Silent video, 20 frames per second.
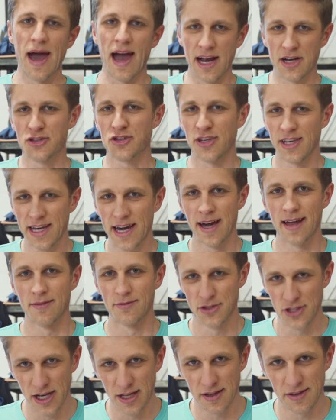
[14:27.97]
actually kind
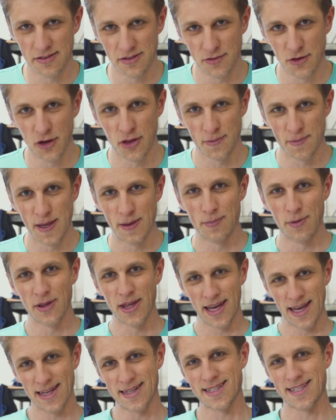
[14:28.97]
of jealous of all the people
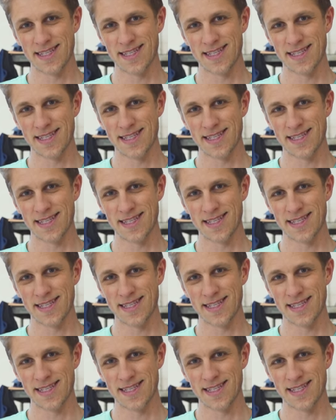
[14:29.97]
that get